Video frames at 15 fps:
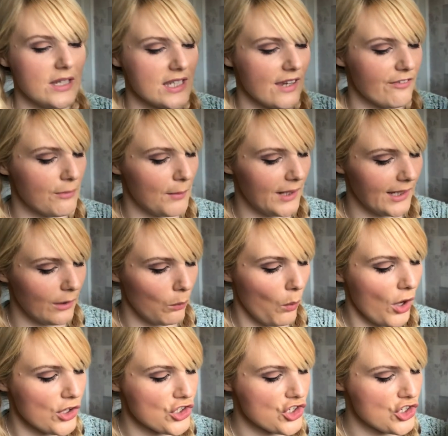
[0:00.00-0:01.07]
give them a little
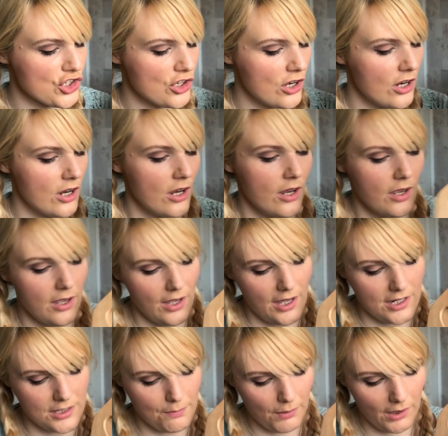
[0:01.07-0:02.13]
wash,
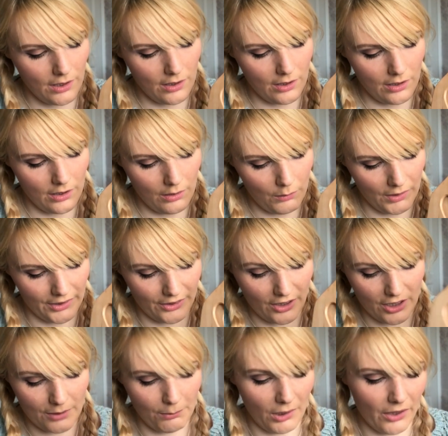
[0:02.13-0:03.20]
and well, they're
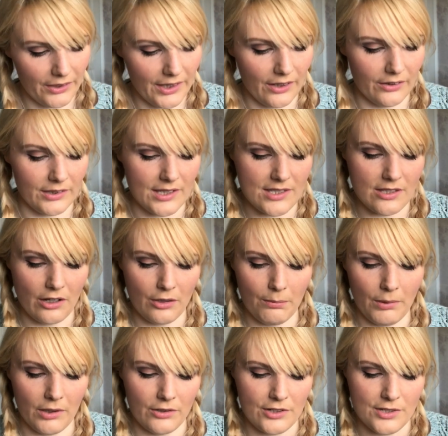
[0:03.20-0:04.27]
kind of blocking on these sock
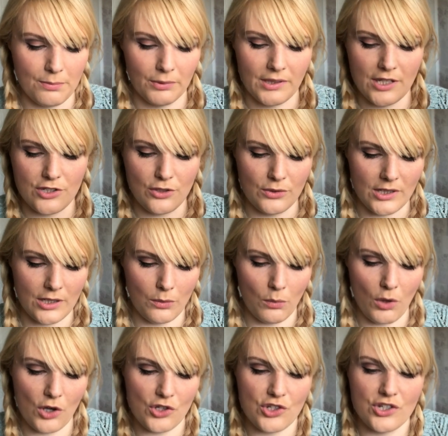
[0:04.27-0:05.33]
blockers, but they do need a
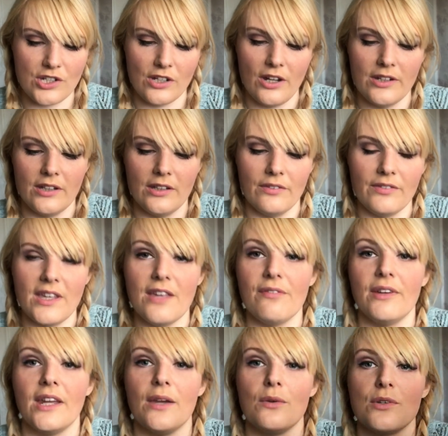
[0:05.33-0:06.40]
wash to kind of even
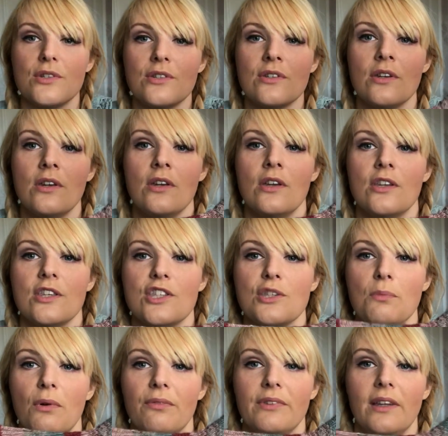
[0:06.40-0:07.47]
out some
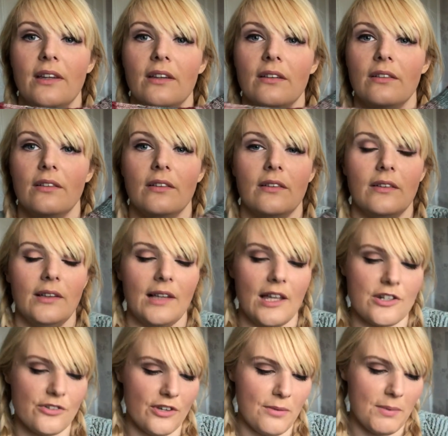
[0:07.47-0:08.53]
of the
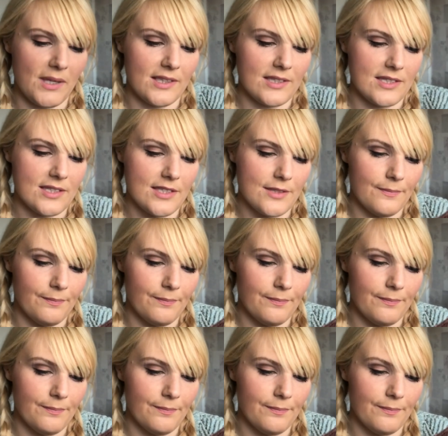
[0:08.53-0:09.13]
laddery bits.